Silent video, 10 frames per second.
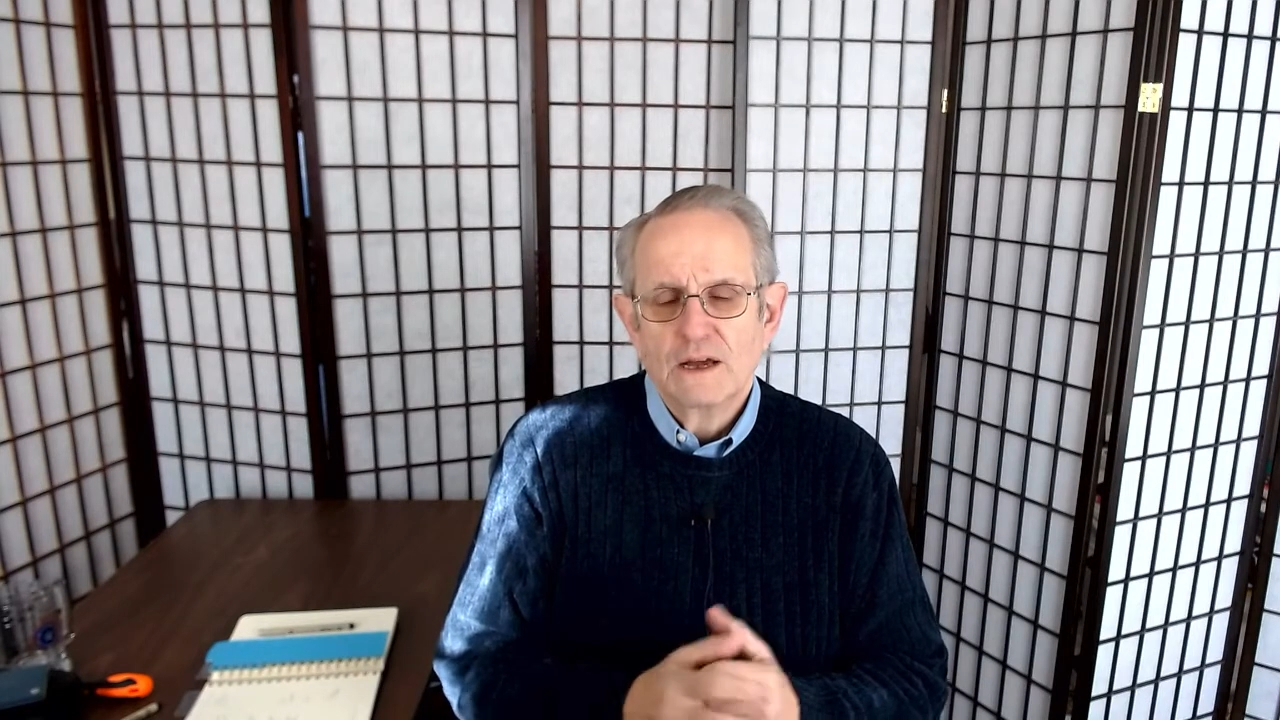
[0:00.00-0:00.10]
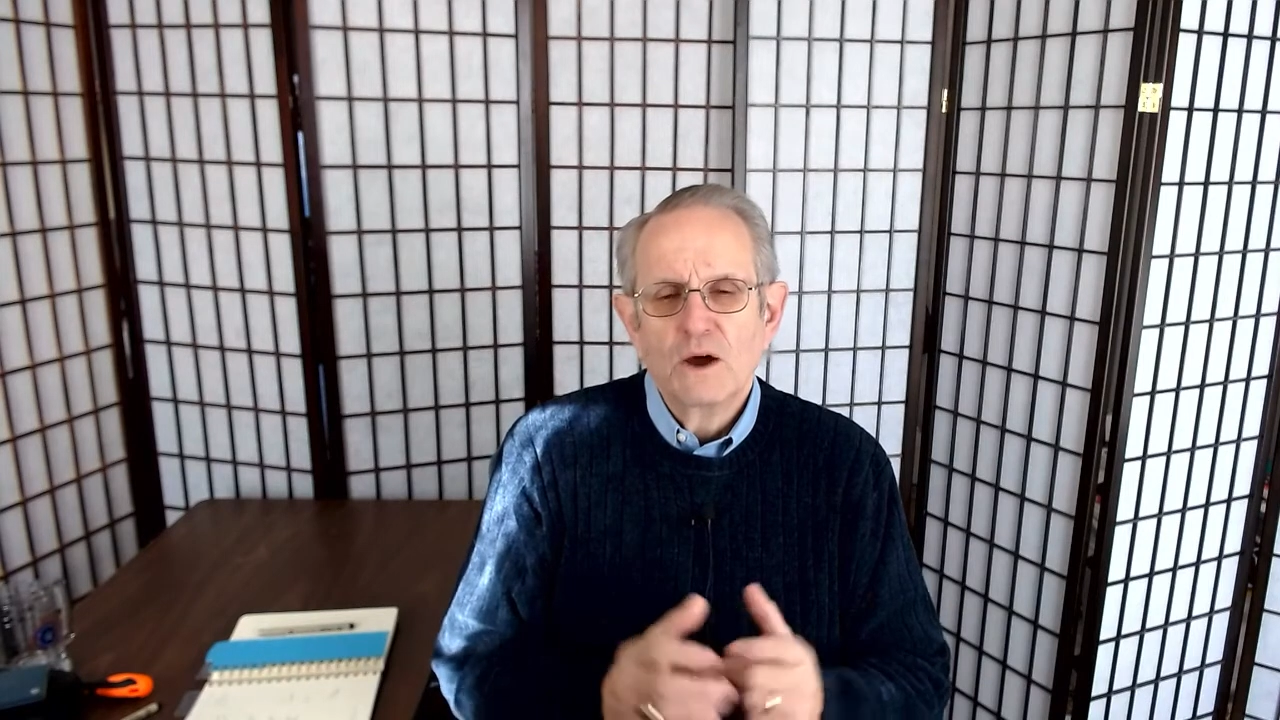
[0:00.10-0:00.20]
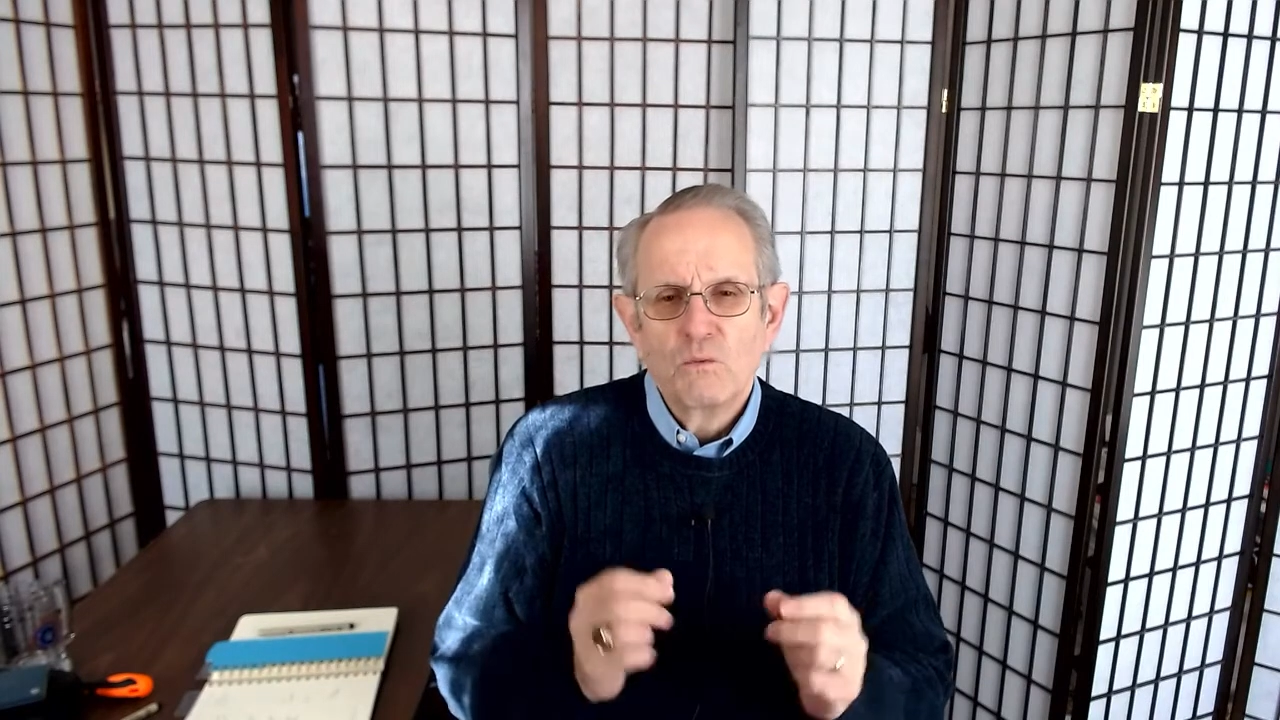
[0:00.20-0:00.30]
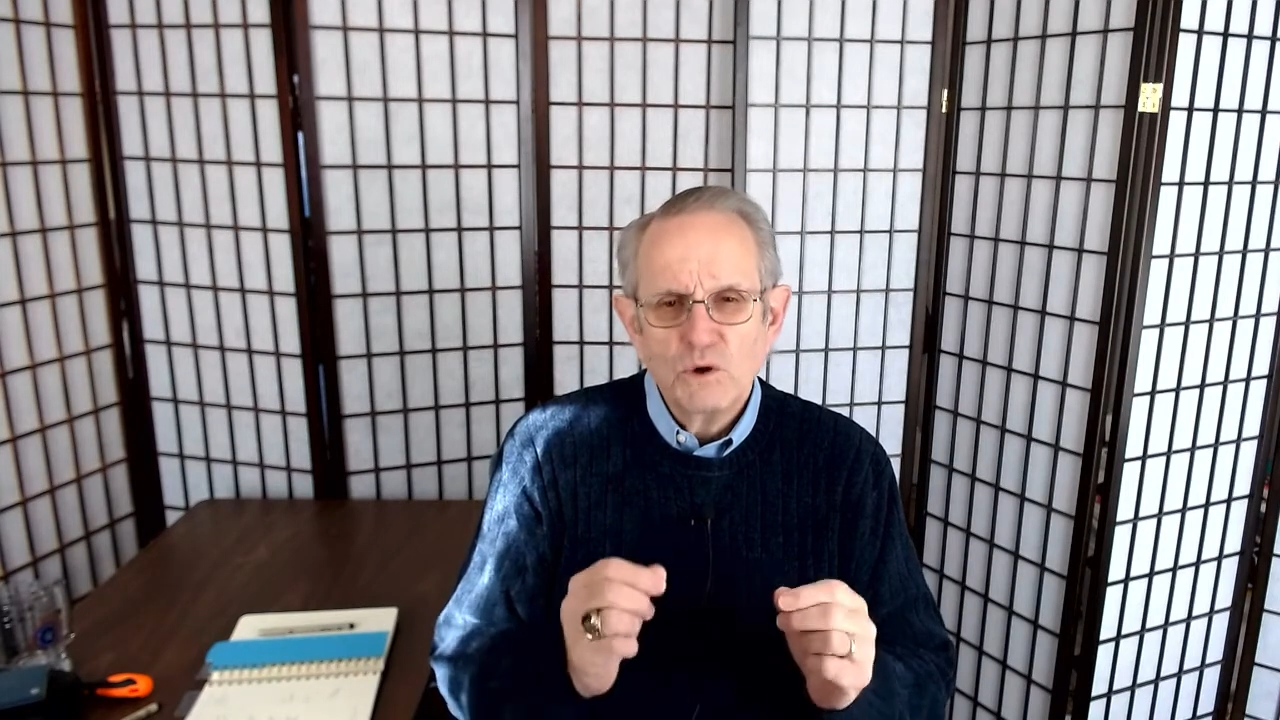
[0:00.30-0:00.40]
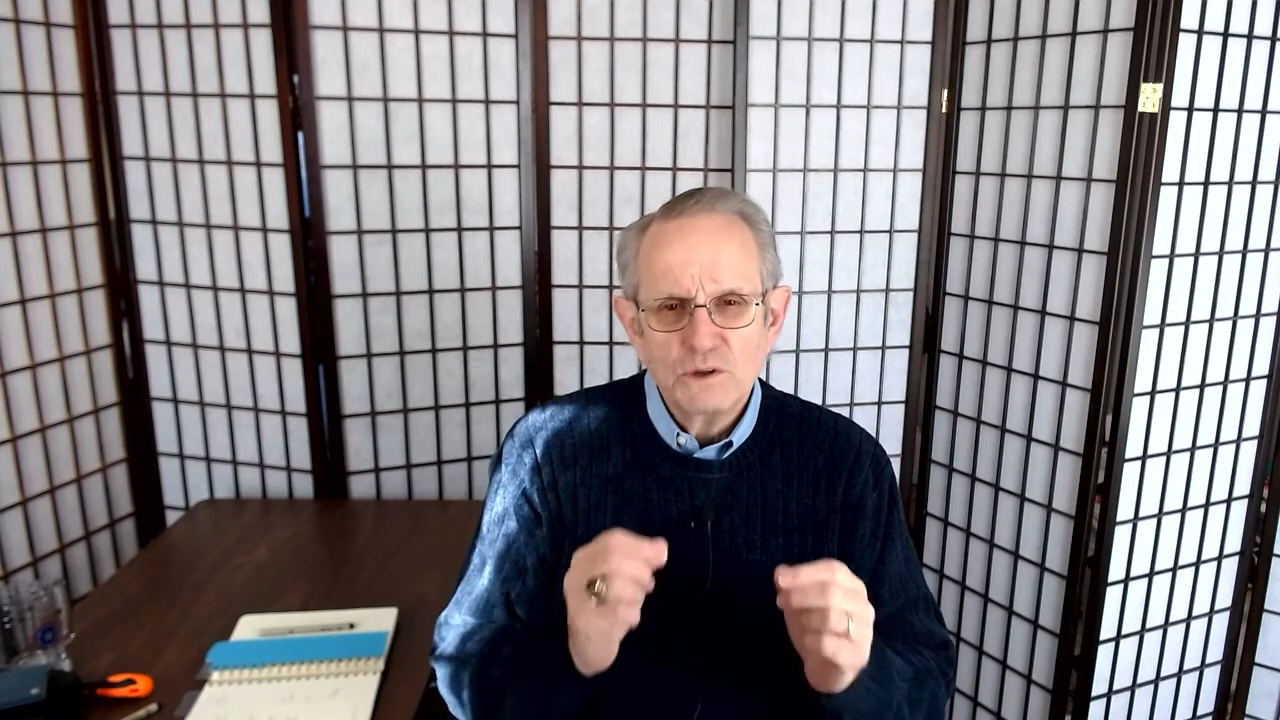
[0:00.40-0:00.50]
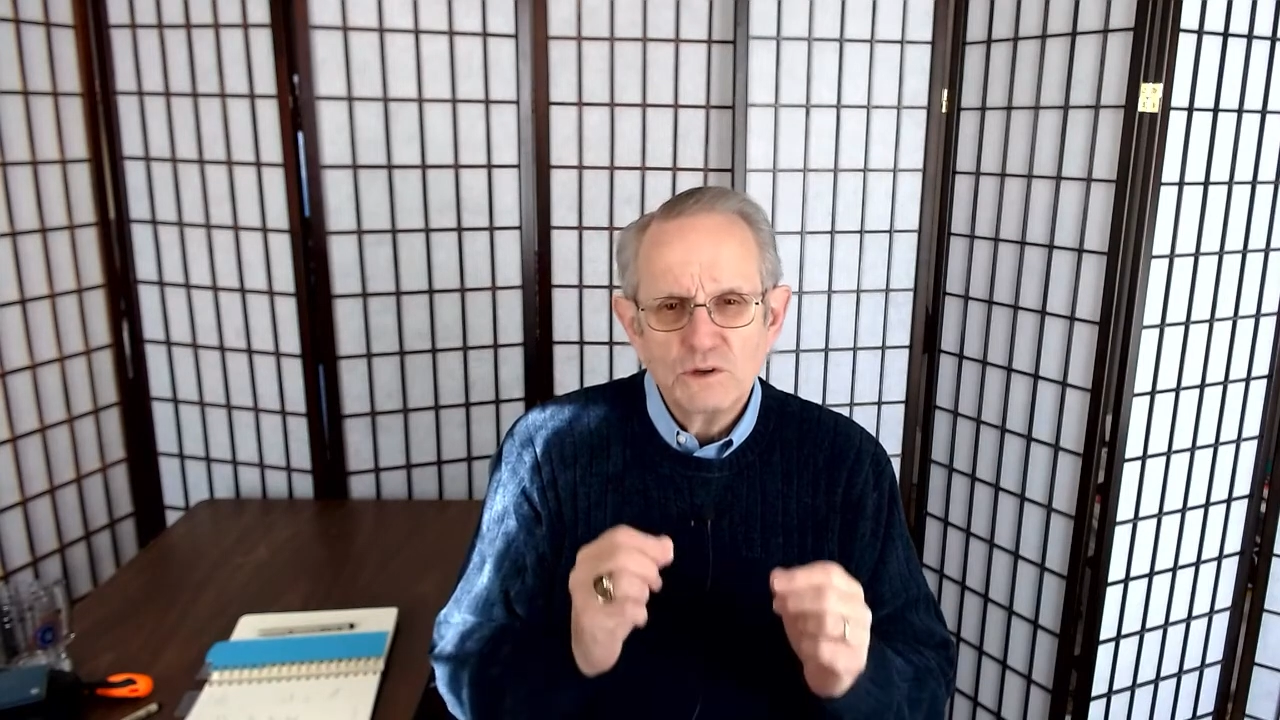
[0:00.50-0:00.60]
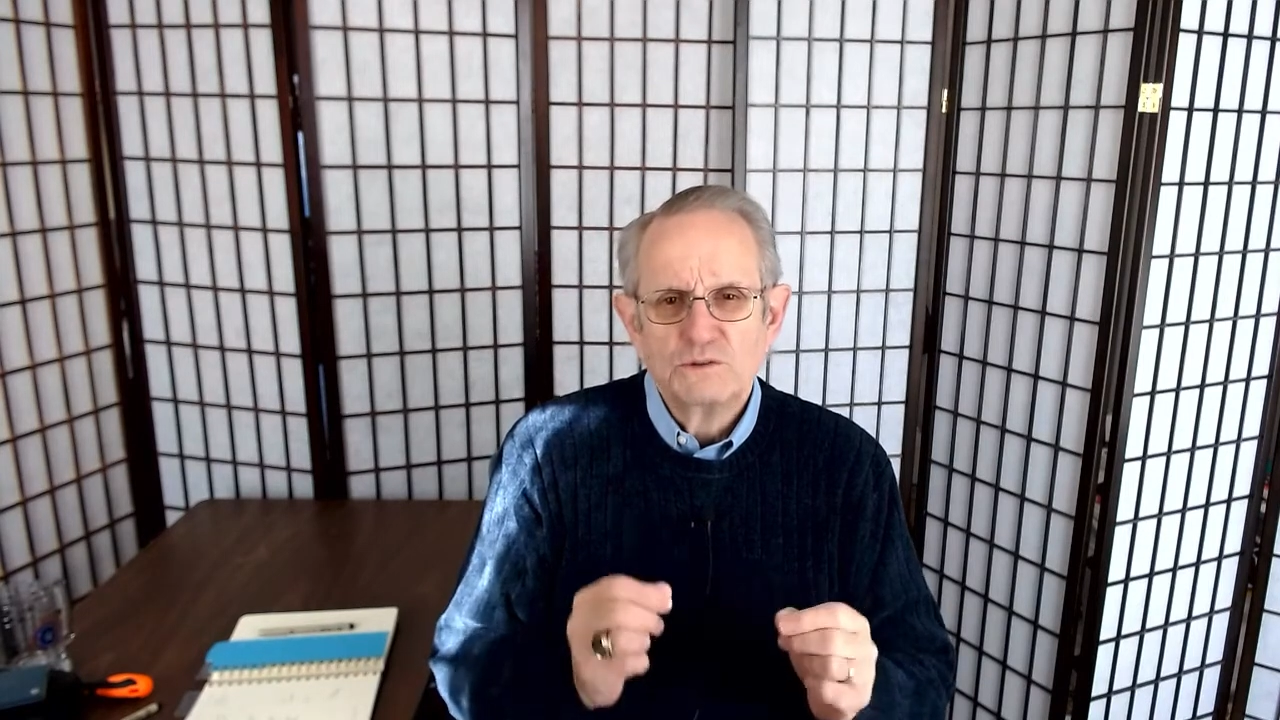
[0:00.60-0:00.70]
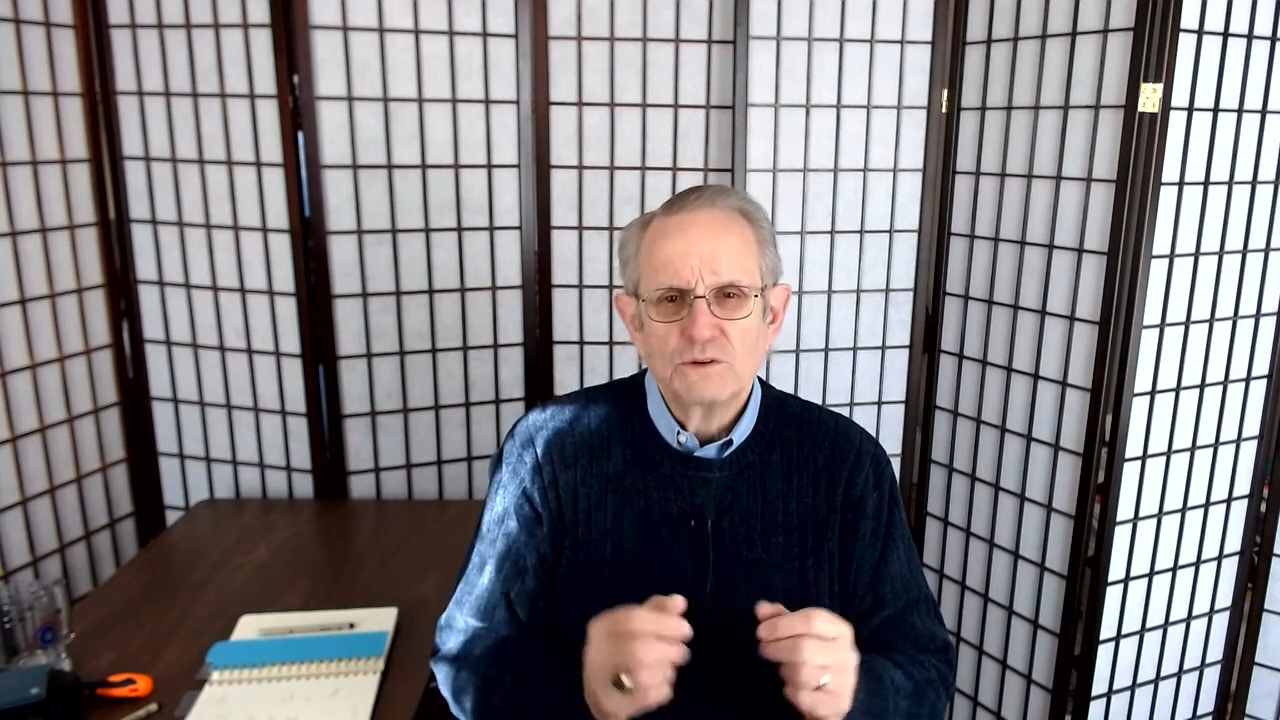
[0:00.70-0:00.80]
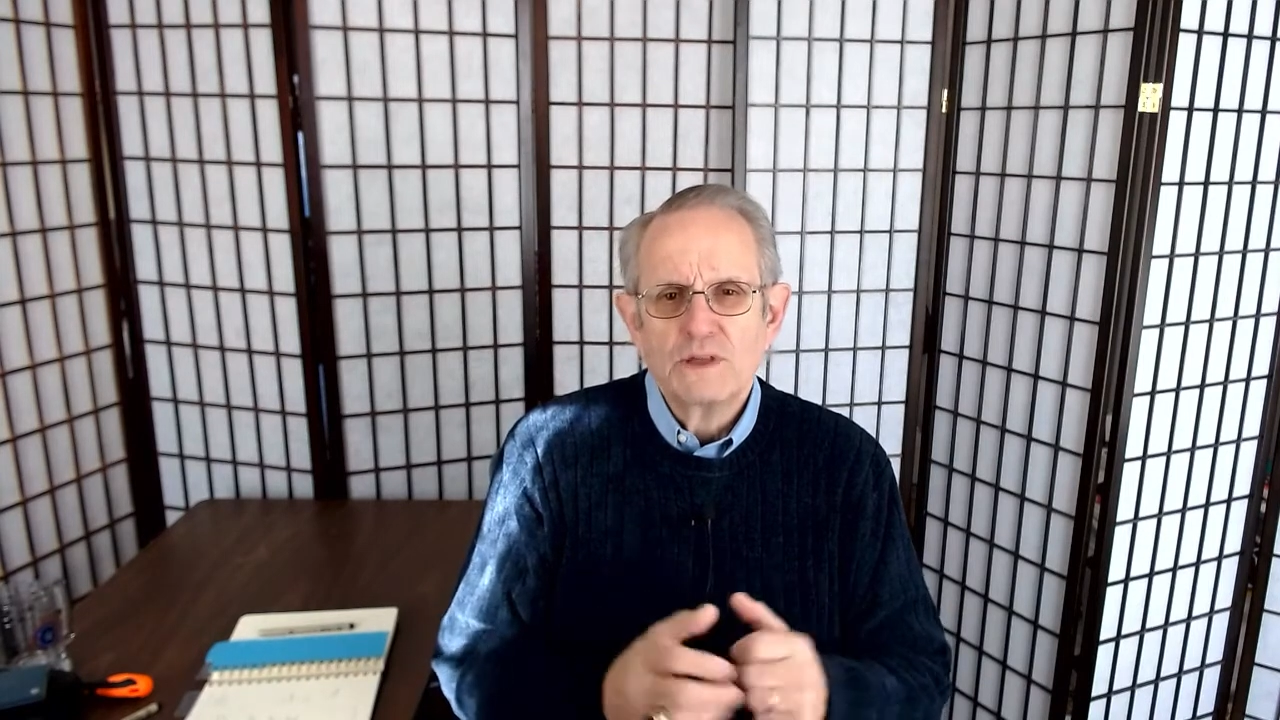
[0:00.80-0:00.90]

Will you do